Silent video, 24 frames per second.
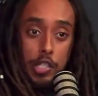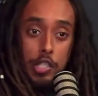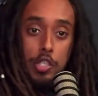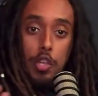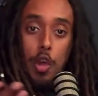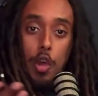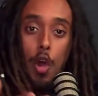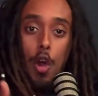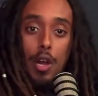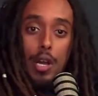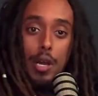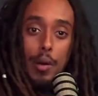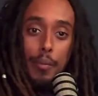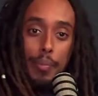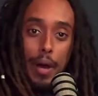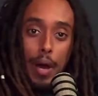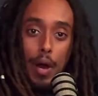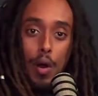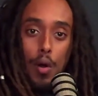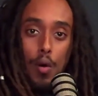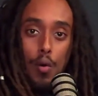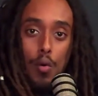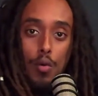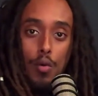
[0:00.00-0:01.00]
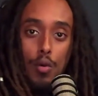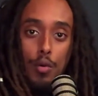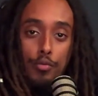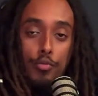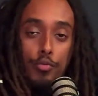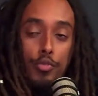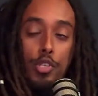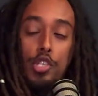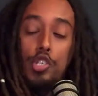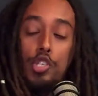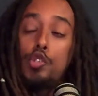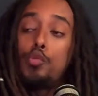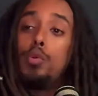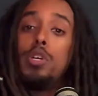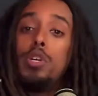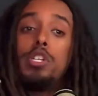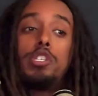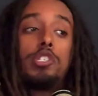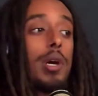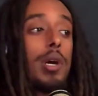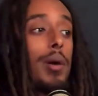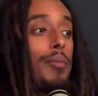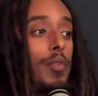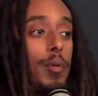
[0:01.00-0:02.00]
talk about the switch
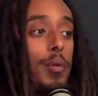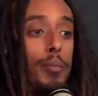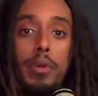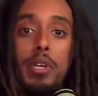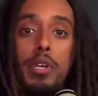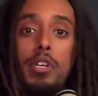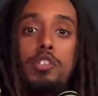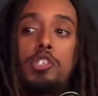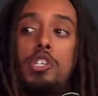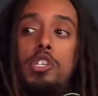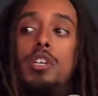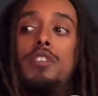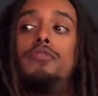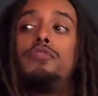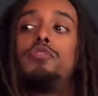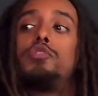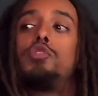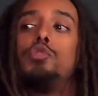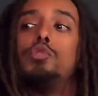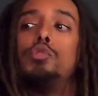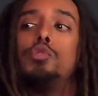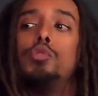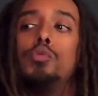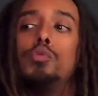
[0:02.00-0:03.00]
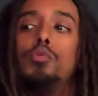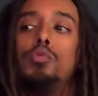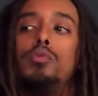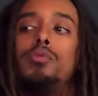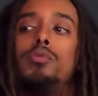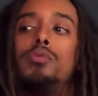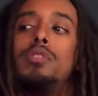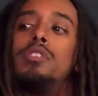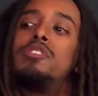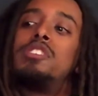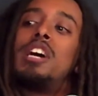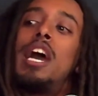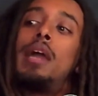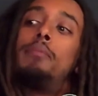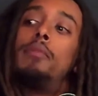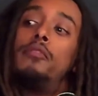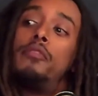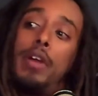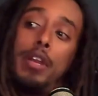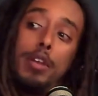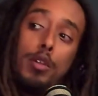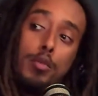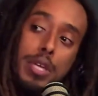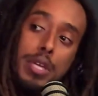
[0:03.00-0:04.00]
up from Big Chief to the type of
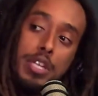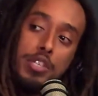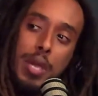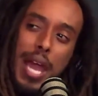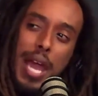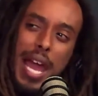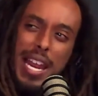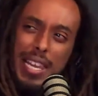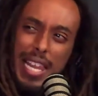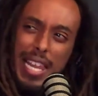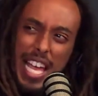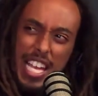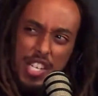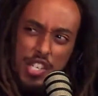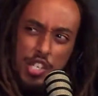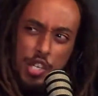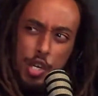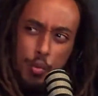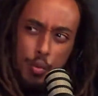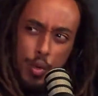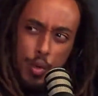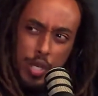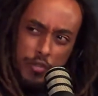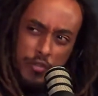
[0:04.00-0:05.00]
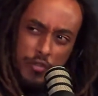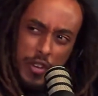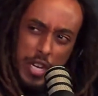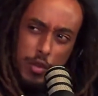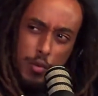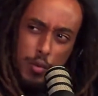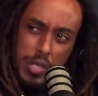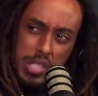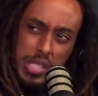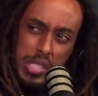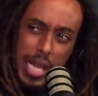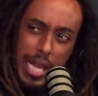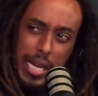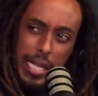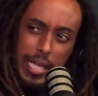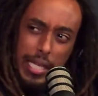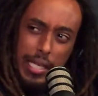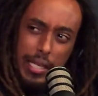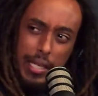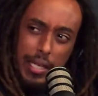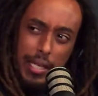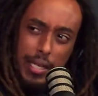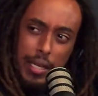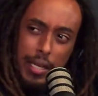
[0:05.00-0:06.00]
venue that you had last year. Which venue was that
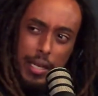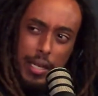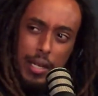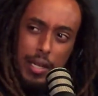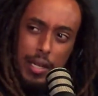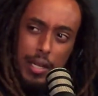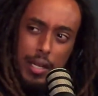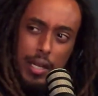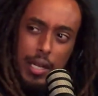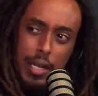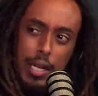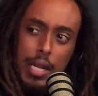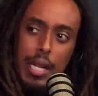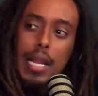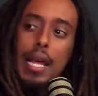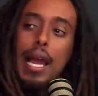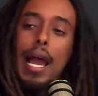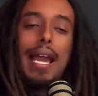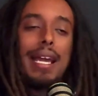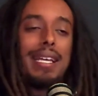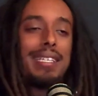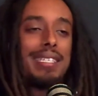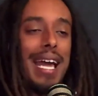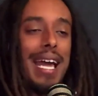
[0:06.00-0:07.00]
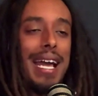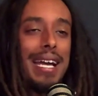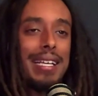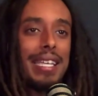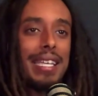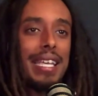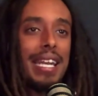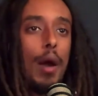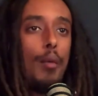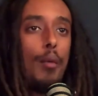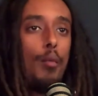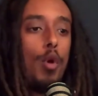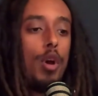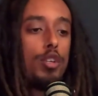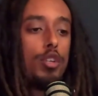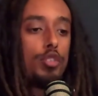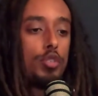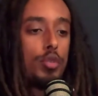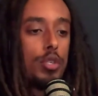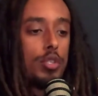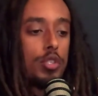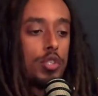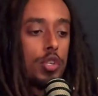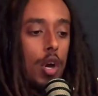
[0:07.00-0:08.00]
again? Yeah, Focus. Exactly. And I want you
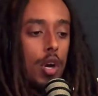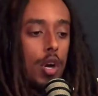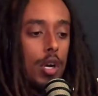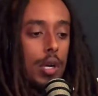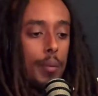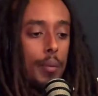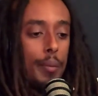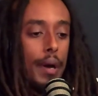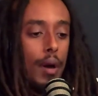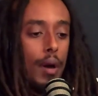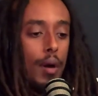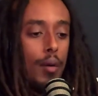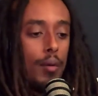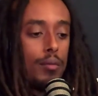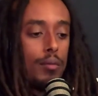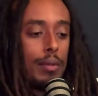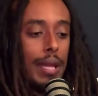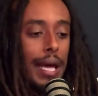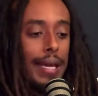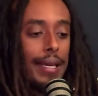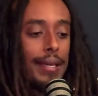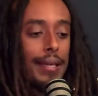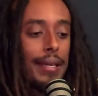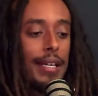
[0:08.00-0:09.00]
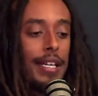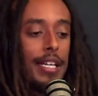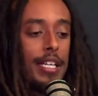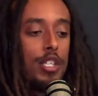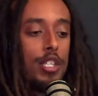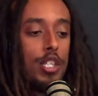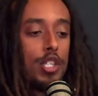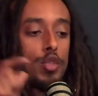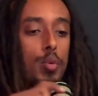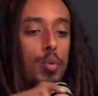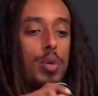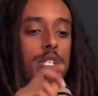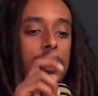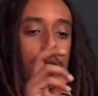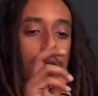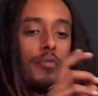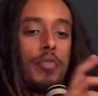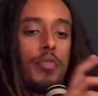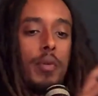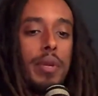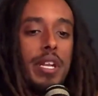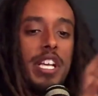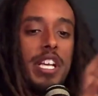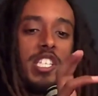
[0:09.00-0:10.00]
to talk about like the switch up
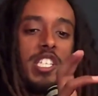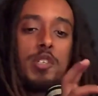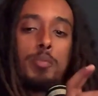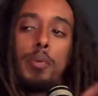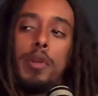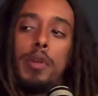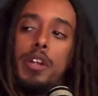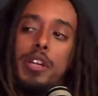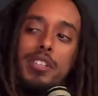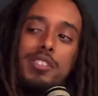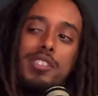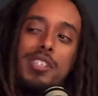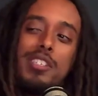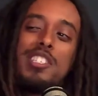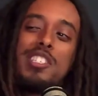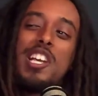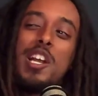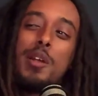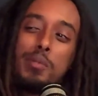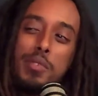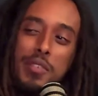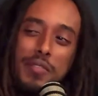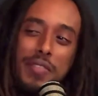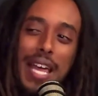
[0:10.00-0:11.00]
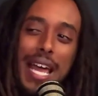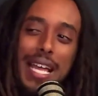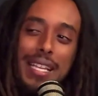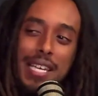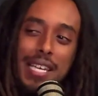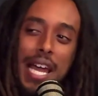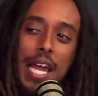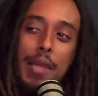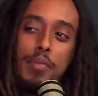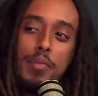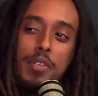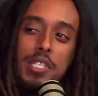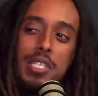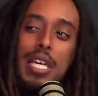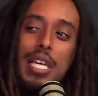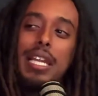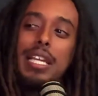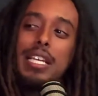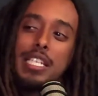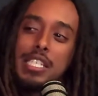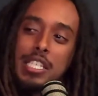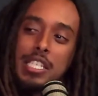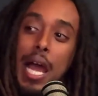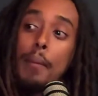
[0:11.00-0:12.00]
from the experience in terms of that type of setting,
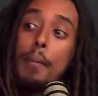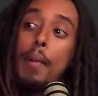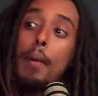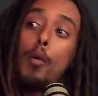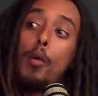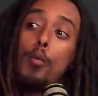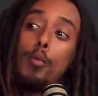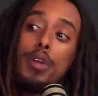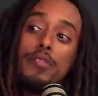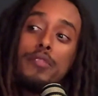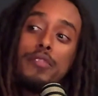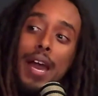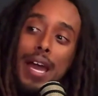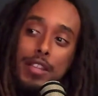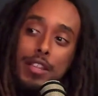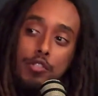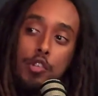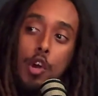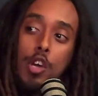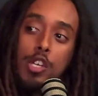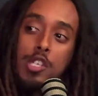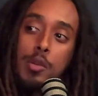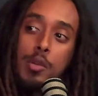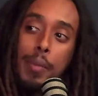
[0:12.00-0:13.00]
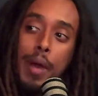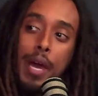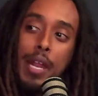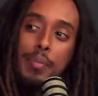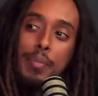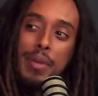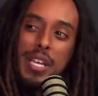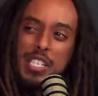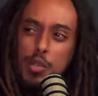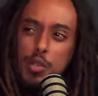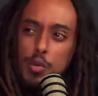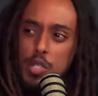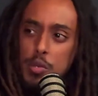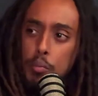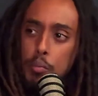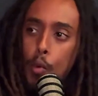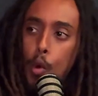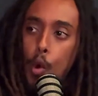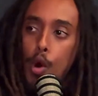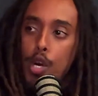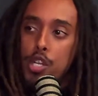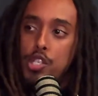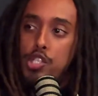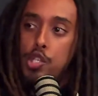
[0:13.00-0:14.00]
because I remember we've had talks about it because it was
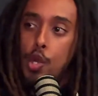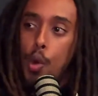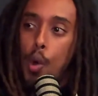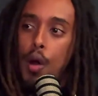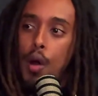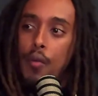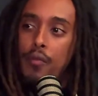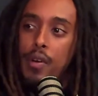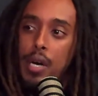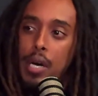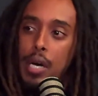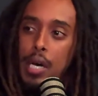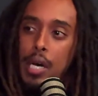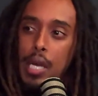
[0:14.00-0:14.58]
more so of a